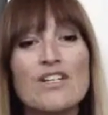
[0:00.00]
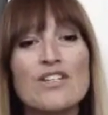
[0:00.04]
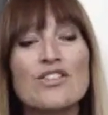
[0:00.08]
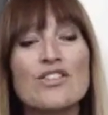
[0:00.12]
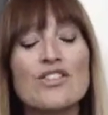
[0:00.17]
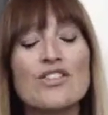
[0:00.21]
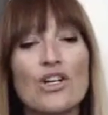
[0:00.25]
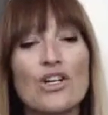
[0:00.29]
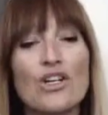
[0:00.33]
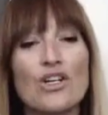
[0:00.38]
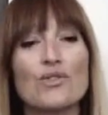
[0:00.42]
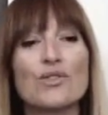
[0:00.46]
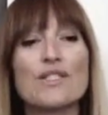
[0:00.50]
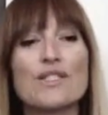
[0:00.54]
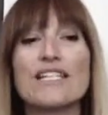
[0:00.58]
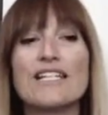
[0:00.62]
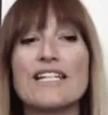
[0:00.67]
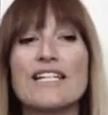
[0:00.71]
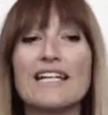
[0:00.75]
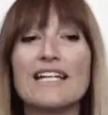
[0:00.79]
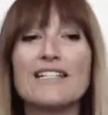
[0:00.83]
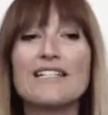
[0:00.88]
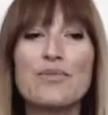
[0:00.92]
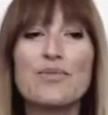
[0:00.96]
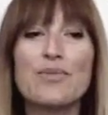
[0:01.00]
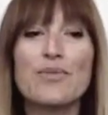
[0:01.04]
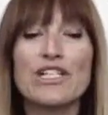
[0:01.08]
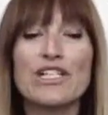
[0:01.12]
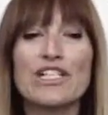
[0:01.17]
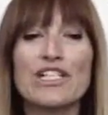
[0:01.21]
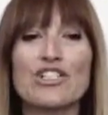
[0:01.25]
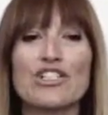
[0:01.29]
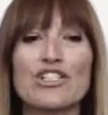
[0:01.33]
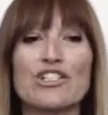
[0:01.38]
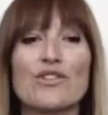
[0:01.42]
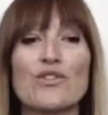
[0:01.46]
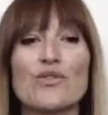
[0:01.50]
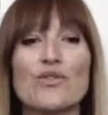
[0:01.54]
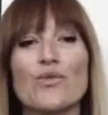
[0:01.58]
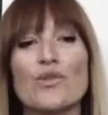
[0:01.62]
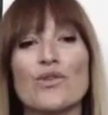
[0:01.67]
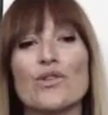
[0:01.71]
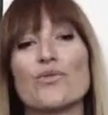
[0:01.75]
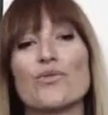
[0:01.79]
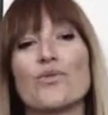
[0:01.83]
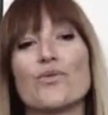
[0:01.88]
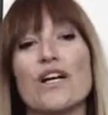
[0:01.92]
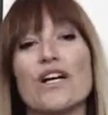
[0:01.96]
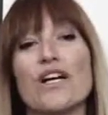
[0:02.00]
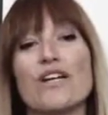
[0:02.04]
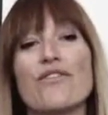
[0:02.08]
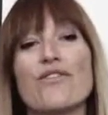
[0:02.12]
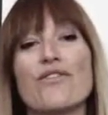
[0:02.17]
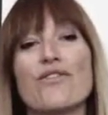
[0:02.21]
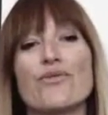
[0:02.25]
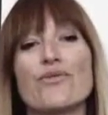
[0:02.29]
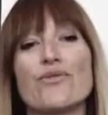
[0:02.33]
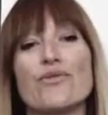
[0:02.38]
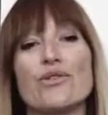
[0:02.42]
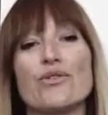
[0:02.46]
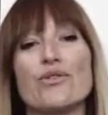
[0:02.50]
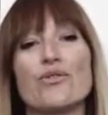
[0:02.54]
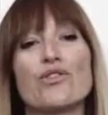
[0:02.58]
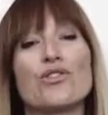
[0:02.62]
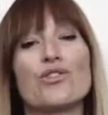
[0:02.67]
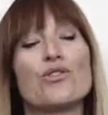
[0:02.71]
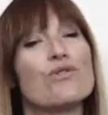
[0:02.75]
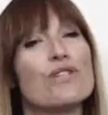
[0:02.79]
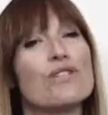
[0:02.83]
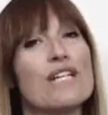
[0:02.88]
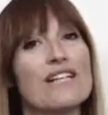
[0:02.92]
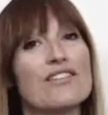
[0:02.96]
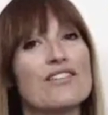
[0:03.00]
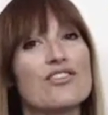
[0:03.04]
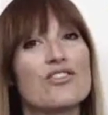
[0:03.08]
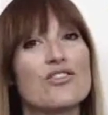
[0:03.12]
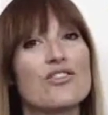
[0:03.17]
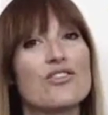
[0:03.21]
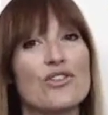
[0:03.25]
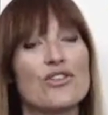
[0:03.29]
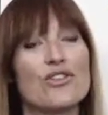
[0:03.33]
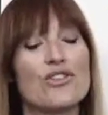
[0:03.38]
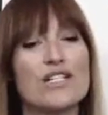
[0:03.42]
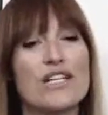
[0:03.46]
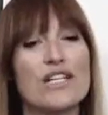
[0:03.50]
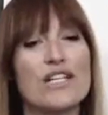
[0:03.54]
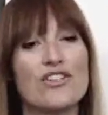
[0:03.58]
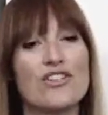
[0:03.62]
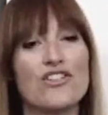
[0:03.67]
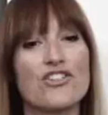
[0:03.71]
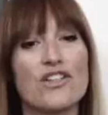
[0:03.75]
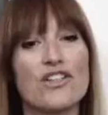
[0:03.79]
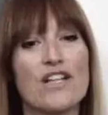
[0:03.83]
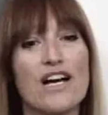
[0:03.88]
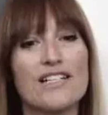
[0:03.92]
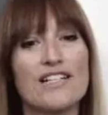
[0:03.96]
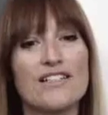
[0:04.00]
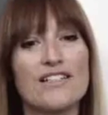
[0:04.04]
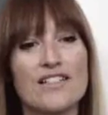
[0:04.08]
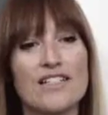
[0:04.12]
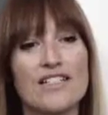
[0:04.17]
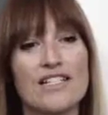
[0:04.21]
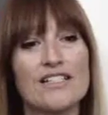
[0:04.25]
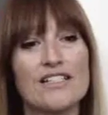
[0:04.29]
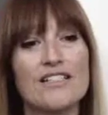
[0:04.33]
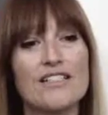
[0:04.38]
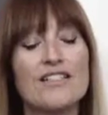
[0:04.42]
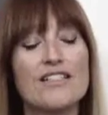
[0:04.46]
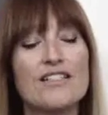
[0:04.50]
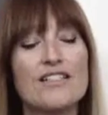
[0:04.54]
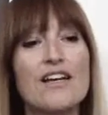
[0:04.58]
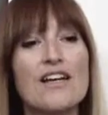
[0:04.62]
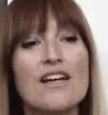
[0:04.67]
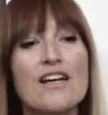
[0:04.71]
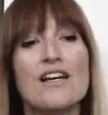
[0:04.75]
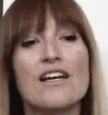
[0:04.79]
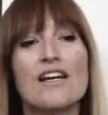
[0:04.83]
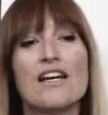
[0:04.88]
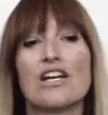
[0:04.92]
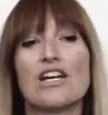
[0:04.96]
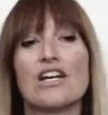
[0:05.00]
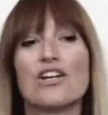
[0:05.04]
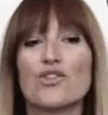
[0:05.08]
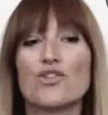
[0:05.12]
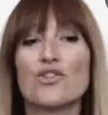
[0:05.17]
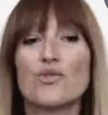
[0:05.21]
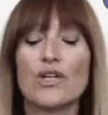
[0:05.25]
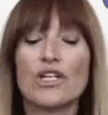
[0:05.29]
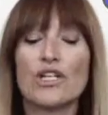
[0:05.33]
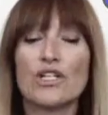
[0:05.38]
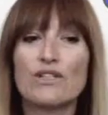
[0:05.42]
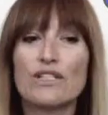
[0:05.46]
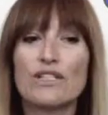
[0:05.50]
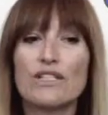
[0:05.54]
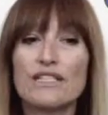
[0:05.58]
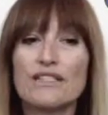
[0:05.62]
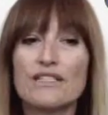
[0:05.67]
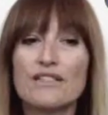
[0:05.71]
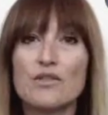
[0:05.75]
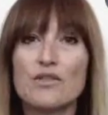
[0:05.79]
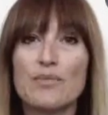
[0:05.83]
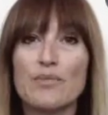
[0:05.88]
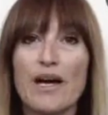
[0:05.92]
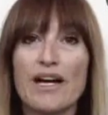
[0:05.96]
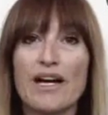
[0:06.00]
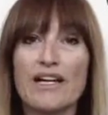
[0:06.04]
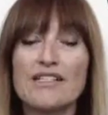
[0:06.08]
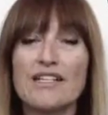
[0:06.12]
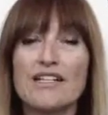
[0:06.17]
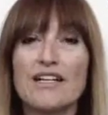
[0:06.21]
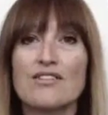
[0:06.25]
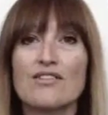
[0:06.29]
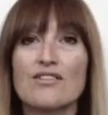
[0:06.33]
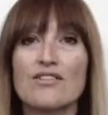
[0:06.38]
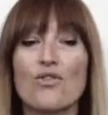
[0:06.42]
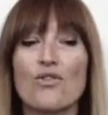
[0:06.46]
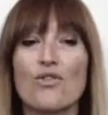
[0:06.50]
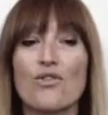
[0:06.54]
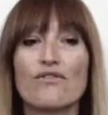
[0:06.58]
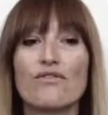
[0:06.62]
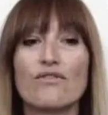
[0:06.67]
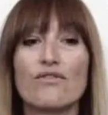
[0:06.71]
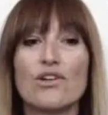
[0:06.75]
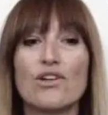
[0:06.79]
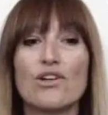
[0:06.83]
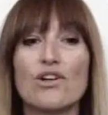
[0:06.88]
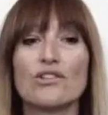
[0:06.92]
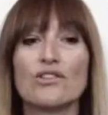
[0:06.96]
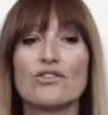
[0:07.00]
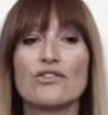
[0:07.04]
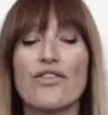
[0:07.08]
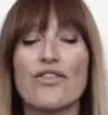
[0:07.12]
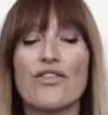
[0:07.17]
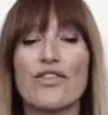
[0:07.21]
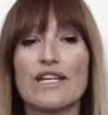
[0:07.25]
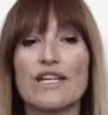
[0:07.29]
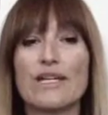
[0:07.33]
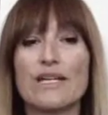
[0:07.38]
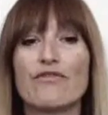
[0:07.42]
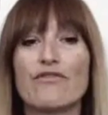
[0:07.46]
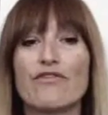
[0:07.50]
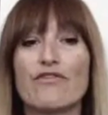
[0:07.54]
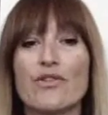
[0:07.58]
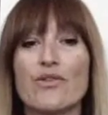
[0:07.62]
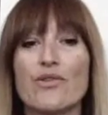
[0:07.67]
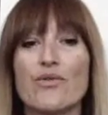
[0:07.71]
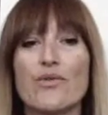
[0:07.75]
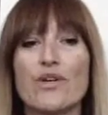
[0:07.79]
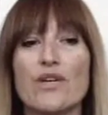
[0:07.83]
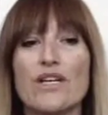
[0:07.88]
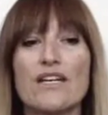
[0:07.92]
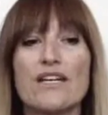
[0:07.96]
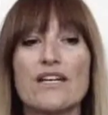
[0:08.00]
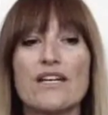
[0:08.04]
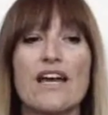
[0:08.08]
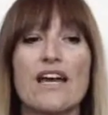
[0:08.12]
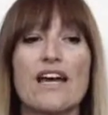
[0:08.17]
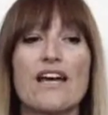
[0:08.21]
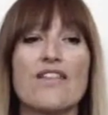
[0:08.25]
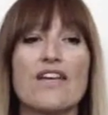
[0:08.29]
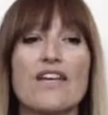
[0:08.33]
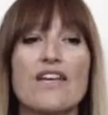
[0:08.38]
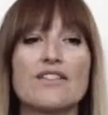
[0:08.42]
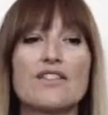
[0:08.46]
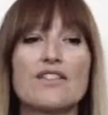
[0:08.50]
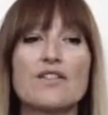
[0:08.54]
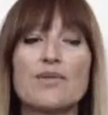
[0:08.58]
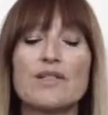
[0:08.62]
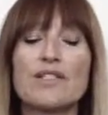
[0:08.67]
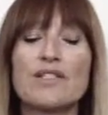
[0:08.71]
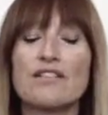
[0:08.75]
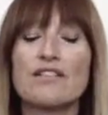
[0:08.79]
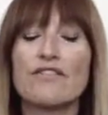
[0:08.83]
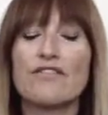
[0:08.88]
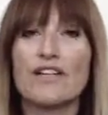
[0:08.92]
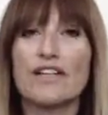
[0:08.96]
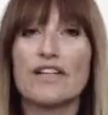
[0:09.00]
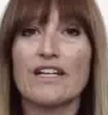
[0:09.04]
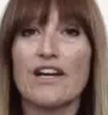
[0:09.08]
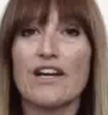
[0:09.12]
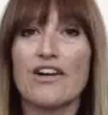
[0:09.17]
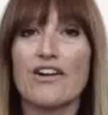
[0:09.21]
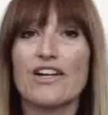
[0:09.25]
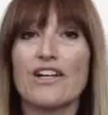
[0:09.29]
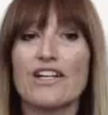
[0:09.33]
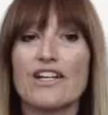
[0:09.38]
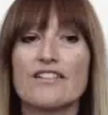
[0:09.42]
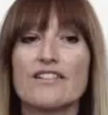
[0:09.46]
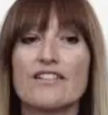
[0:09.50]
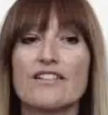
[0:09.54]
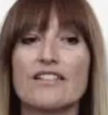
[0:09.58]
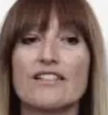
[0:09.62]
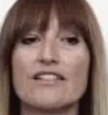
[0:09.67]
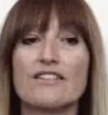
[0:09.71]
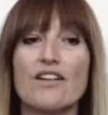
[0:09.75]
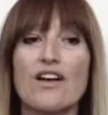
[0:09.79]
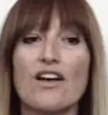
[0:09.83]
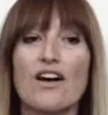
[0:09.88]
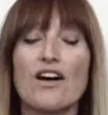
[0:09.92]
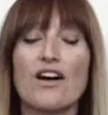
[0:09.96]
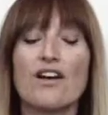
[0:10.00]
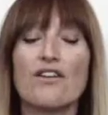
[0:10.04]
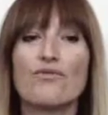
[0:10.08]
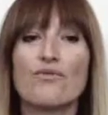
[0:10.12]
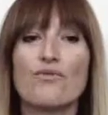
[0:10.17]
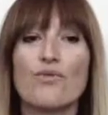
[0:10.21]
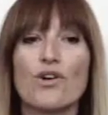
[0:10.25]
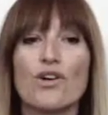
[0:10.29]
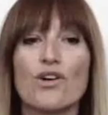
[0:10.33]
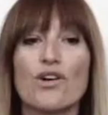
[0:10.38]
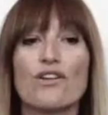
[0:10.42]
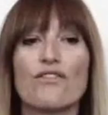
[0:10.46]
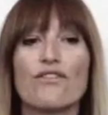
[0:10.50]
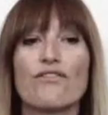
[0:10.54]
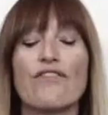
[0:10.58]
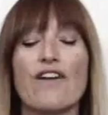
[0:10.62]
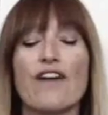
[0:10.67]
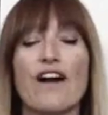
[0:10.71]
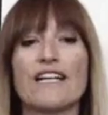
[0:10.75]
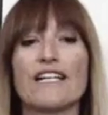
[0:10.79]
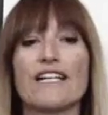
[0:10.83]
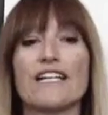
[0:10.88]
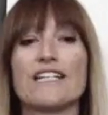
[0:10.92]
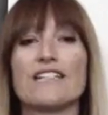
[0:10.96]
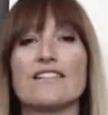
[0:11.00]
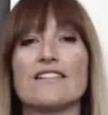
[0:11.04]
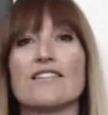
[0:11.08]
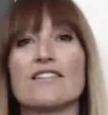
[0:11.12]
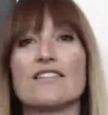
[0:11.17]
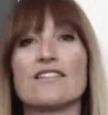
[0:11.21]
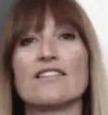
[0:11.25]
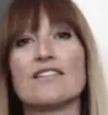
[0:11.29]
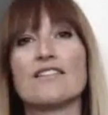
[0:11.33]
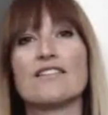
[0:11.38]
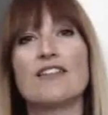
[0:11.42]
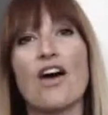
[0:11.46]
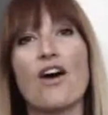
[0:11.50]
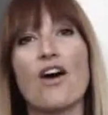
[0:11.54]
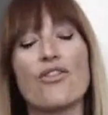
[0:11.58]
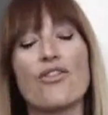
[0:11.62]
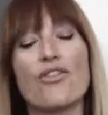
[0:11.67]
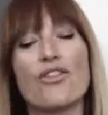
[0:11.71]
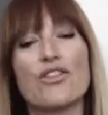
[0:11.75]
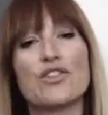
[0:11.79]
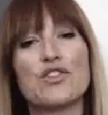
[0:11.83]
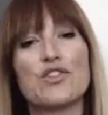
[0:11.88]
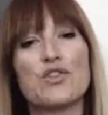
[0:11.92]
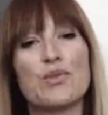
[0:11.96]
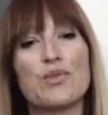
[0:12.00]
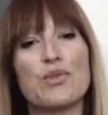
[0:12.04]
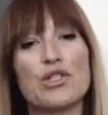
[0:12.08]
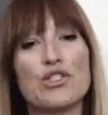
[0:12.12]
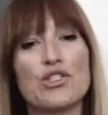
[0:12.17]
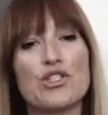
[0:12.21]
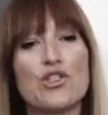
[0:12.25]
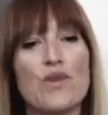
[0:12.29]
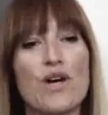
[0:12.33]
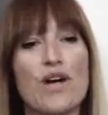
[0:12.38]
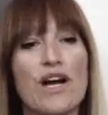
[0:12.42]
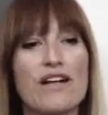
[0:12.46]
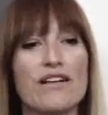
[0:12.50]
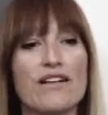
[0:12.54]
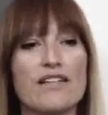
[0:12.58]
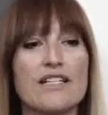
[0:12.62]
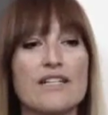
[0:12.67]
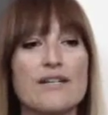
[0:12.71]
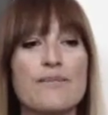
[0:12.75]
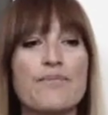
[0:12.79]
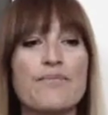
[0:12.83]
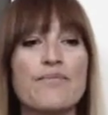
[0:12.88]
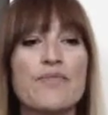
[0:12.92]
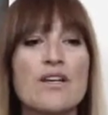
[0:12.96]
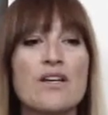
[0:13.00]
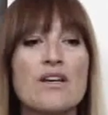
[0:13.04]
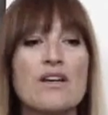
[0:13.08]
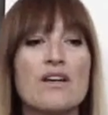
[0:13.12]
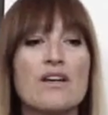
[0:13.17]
So tonight's predictions will run through to next Thursday, July 6th. Here's what you can expect as an overall theme for the week, and then specific areas in love, work, finances, health, and spirituality.